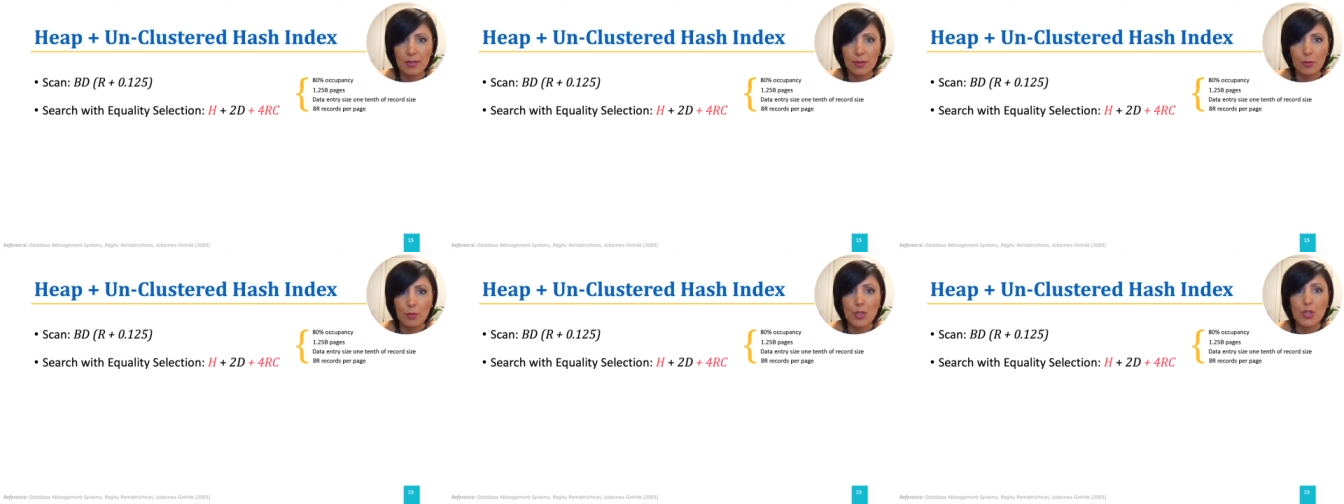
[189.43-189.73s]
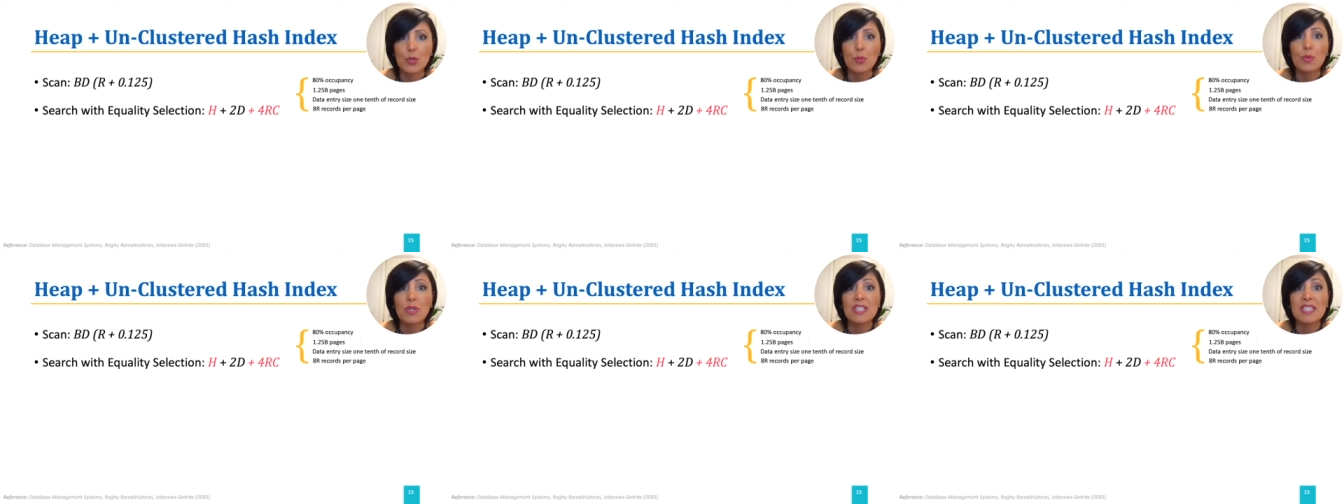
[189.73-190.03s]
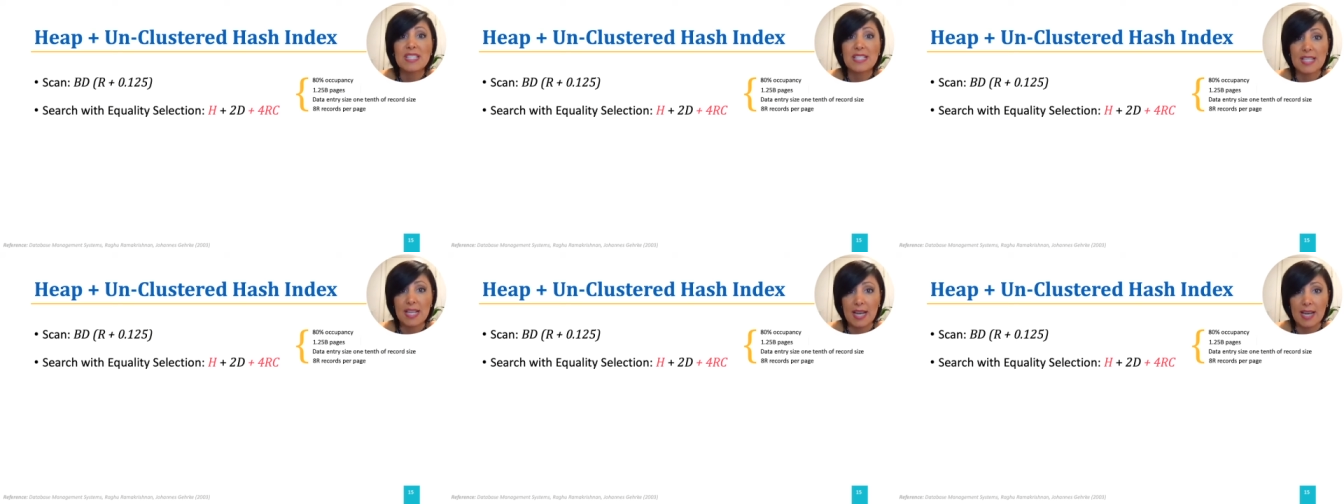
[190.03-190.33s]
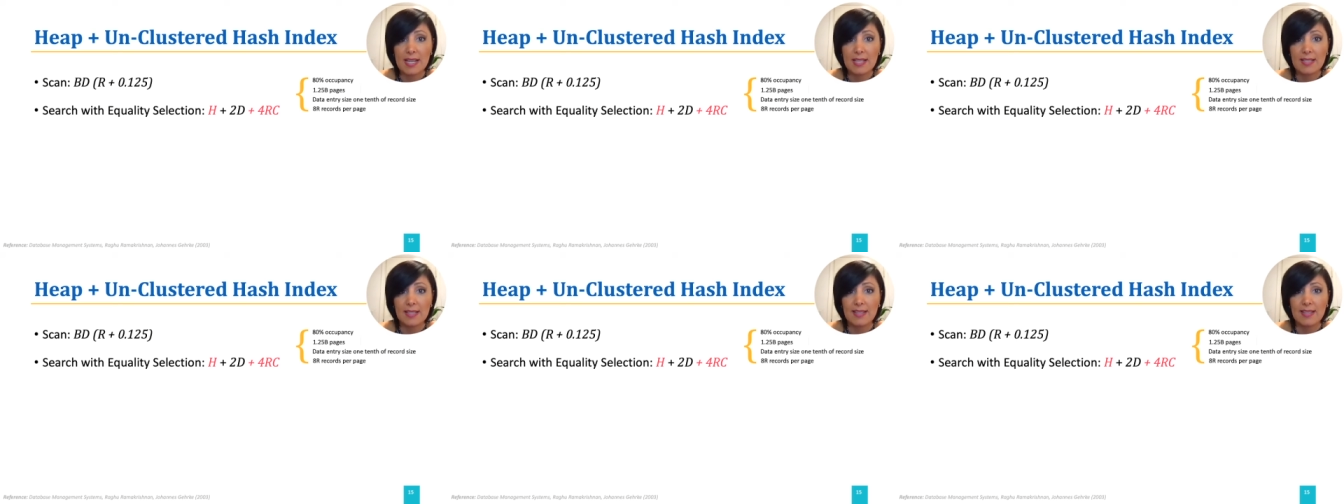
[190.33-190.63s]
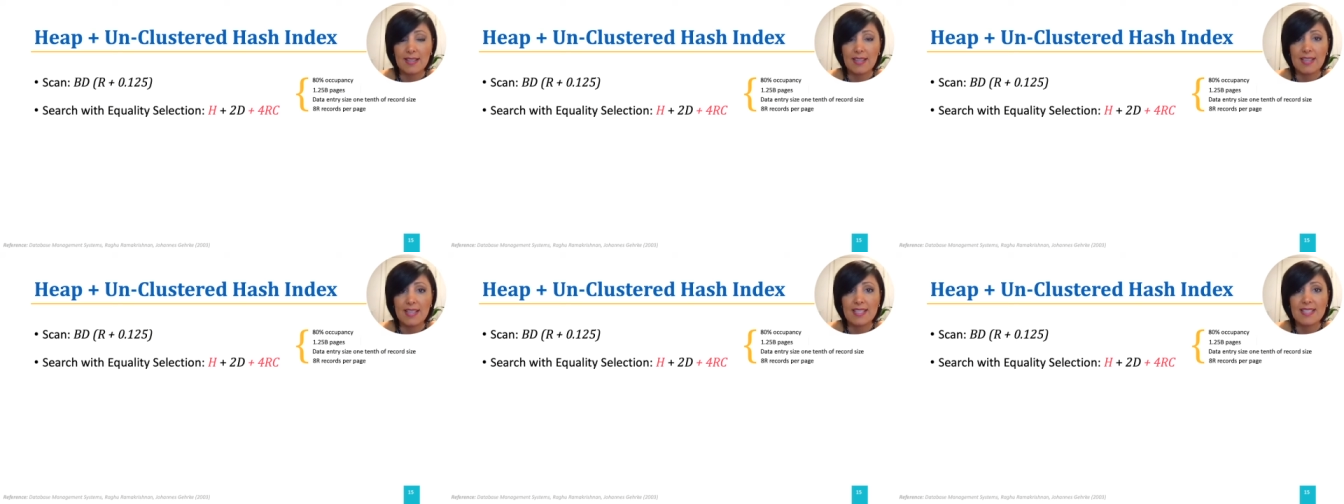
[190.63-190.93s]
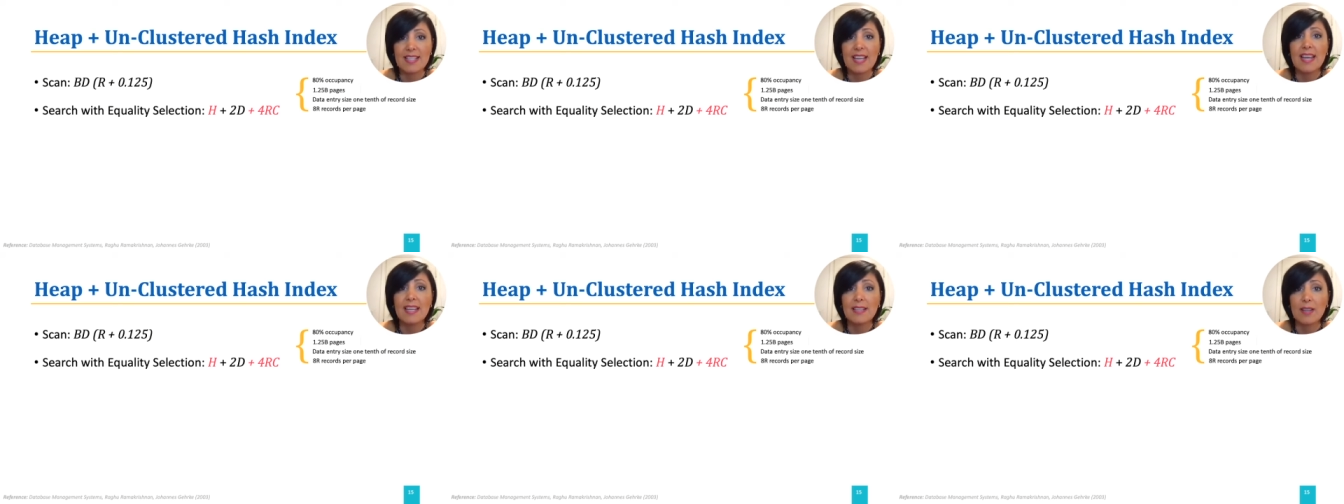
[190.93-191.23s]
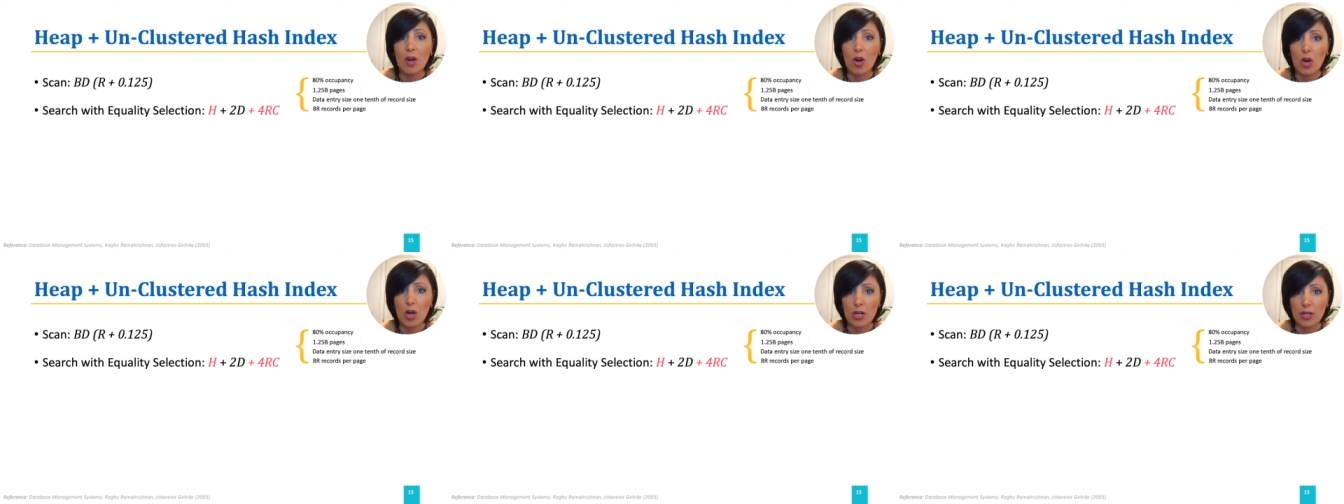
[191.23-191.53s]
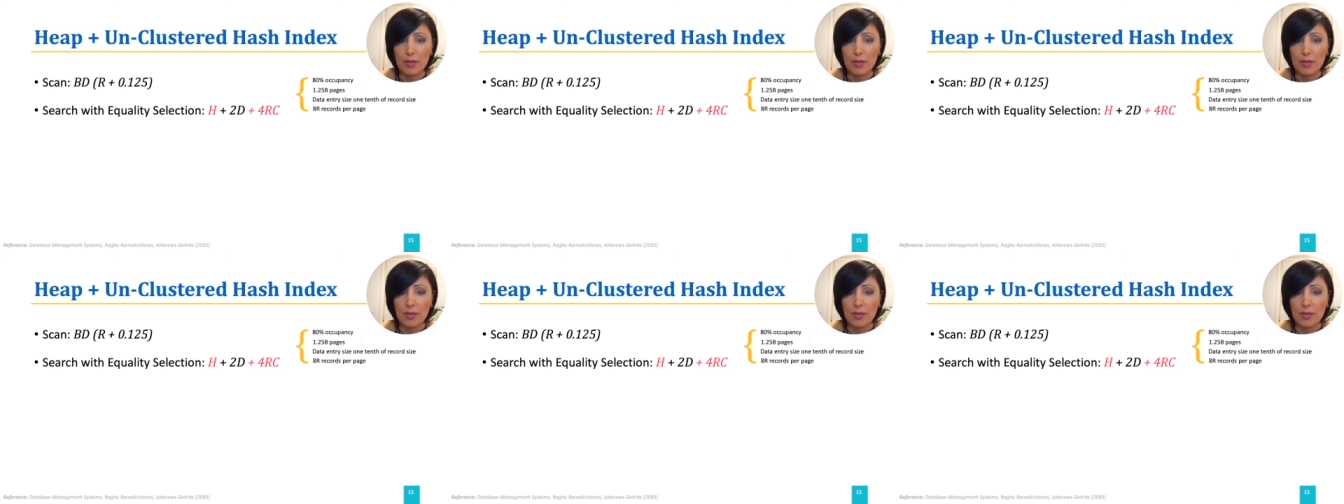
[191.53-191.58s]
which we said is 8R,